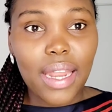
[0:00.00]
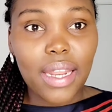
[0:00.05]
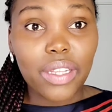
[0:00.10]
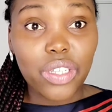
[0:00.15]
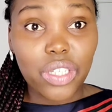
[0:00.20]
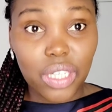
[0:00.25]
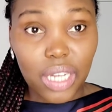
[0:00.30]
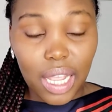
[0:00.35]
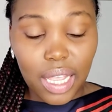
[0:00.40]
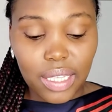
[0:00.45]
get
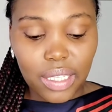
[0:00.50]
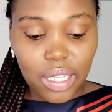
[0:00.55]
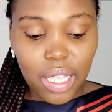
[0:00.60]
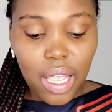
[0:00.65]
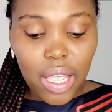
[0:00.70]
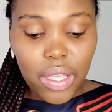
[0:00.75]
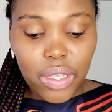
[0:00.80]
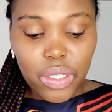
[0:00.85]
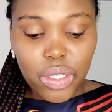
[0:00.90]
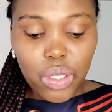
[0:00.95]
a
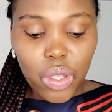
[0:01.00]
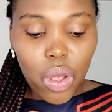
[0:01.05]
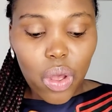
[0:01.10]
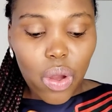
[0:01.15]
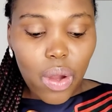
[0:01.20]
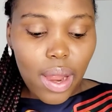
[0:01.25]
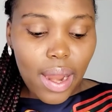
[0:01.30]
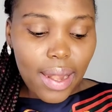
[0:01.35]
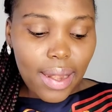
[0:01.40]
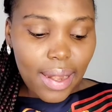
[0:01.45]
chance.
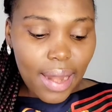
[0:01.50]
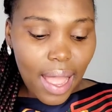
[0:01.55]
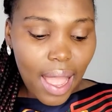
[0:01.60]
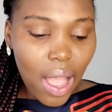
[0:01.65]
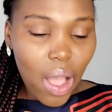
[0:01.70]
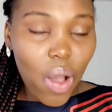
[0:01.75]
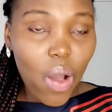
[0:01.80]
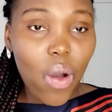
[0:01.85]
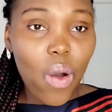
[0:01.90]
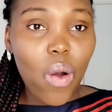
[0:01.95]
So
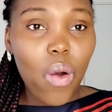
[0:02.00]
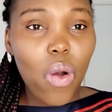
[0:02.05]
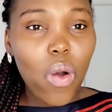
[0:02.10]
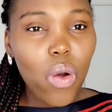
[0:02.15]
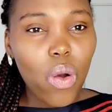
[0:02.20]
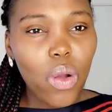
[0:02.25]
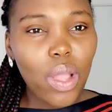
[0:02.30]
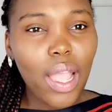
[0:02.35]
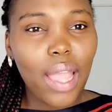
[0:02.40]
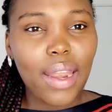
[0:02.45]
now,
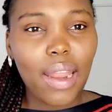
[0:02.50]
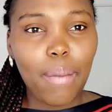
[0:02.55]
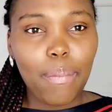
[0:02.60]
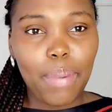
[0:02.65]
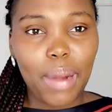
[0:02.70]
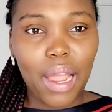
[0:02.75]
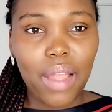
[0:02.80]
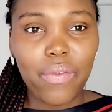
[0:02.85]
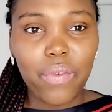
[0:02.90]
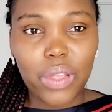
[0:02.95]
who can
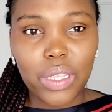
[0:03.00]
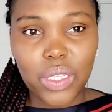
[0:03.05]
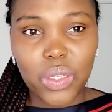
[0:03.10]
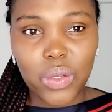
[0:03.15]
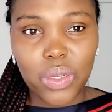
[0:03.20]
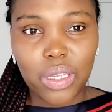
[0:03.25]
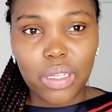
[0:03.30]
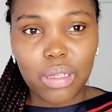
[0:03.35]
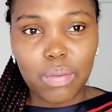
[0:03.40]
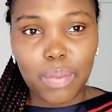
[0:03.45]
apply for a
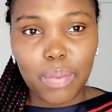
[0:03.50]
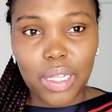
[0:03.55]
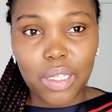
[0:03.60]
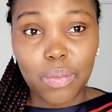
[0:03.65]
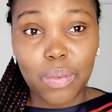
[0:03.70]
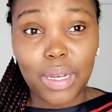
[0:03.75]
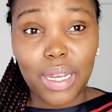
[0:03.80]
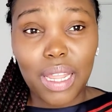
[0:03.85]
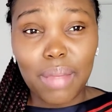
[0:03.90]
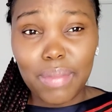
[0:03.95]
Swedish
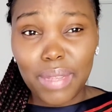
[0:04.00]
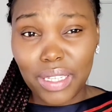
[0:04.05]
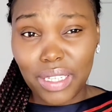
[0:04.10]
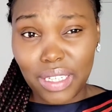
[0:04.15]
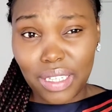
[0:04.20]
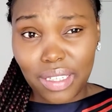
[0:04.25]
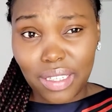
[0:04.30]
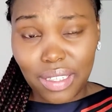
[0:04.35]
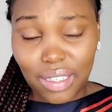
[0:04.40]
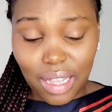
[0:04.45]
passport? Let me
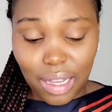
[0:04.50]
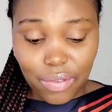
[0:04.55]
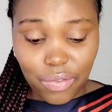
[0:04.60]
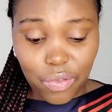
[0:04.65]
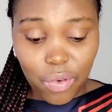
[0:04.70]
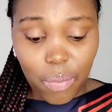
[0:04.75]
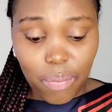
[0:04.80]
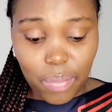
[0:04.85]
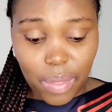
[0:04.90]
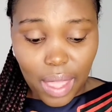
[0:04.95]
just start
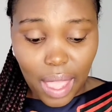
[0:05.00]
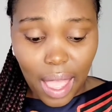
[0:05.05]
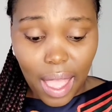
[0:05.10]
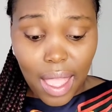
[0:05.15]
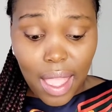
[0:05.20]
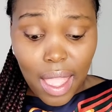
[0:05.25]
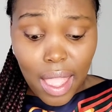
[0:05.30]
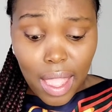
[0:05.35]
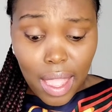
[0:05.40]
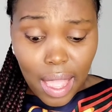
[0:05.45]
from
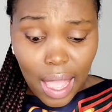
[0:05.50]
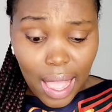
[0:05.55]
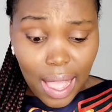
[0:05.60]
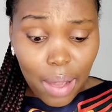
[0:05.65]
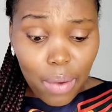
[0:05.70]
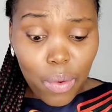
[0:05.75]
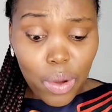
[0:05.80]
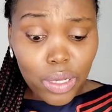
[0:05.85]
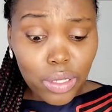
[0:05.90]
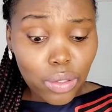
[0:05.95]
there.
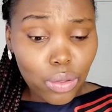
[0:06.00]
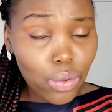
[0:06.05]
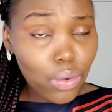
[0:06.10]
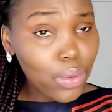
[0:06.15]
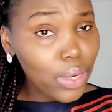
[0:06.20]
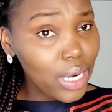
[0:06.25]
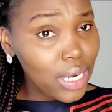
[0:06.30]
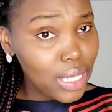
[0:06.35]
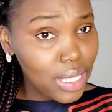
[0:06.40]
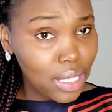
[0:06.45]
I want
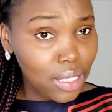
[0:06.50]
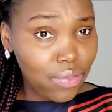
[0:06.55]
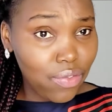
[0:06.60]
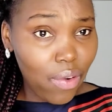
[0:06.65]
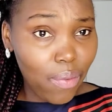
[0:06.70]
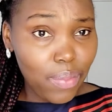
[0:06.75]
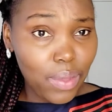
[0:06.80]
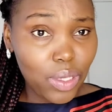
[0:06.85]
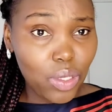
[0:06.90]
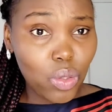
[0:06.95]
to read this
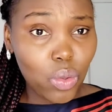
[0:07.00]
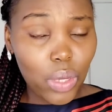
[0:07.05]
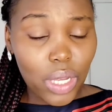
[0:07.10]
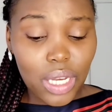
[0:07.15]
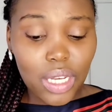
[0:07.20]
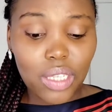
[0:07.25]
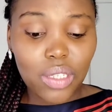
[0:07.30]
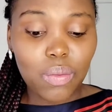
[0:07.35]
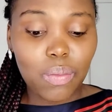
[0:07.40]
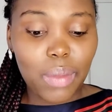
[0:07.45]
from the
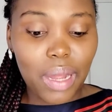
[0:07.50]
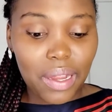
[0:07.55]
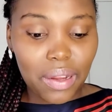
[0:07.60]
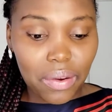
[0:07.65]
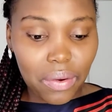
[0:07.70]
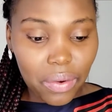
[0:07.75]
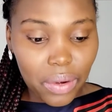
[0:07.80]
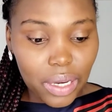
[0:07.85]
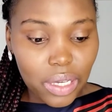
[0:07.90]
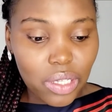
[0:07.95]
Swedish
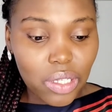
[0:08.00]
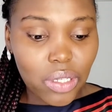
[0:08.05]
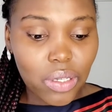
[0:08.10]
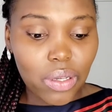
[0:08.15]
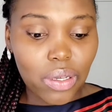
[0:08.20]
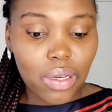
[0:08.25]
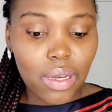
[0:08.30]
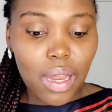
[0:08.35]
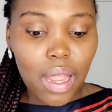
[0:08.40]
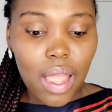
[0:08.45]

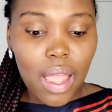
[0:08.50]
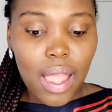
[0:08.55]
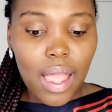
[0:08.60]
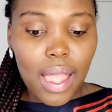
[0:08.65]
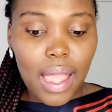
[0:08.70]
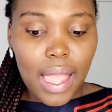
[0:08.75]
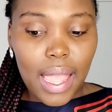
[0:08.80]
migration